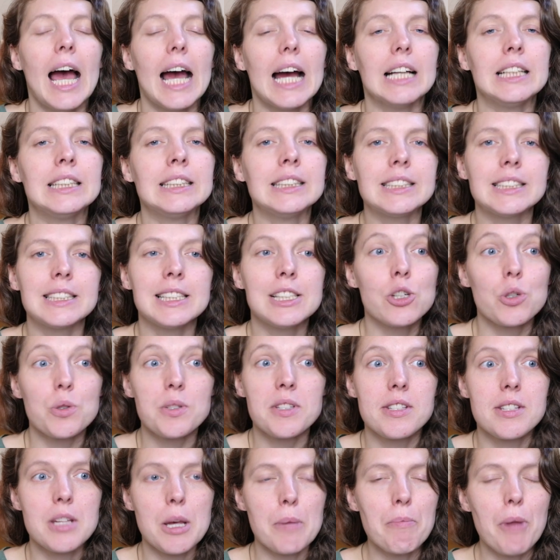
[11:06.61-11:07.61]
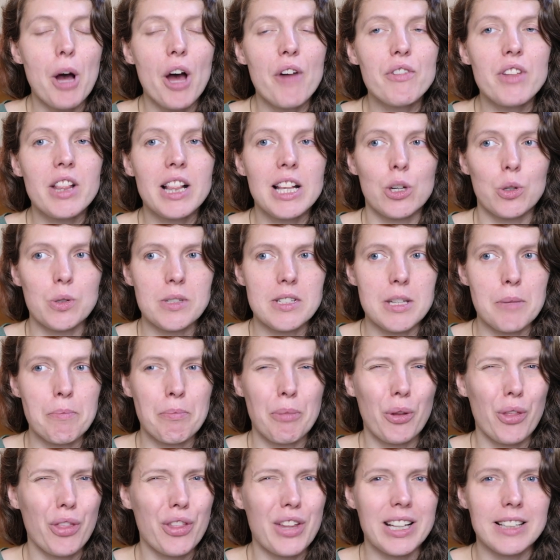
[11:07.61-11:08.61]
And other little
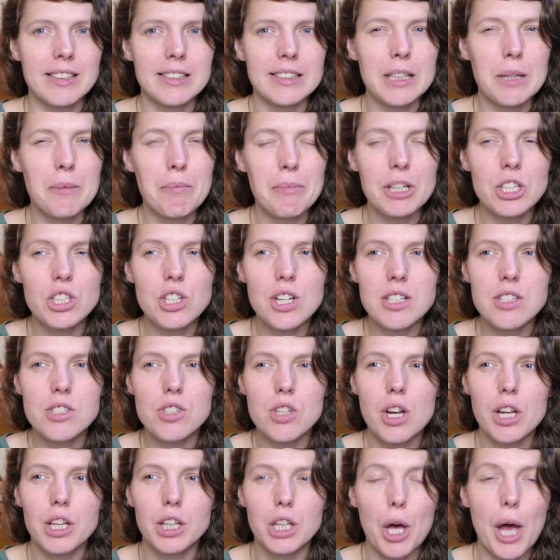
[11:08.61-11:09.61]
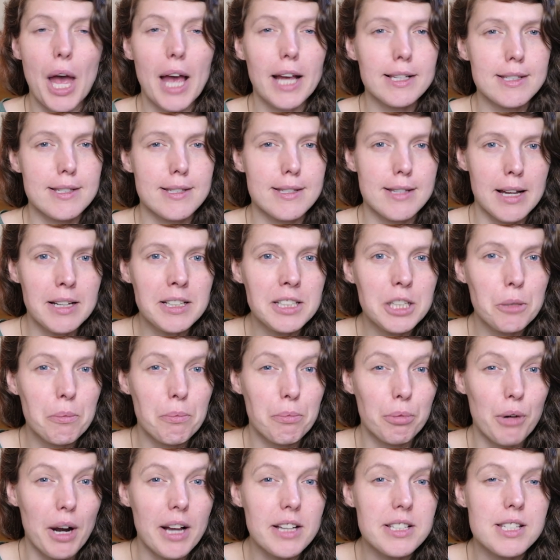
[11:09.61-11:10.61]
simple things can be just like extended
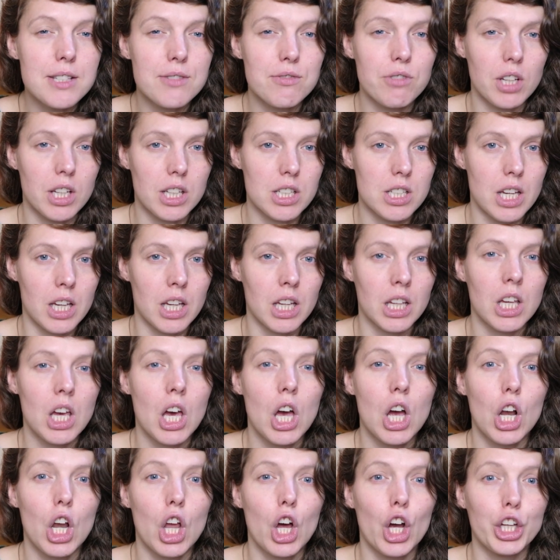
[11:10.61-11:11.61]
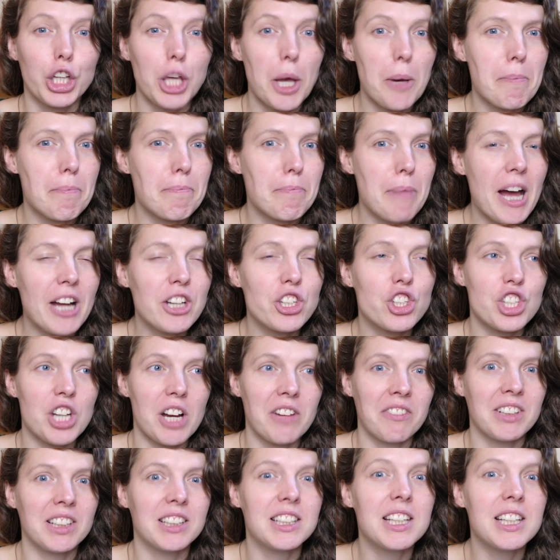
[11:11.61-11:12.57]
breastfeeding, like bed sharing.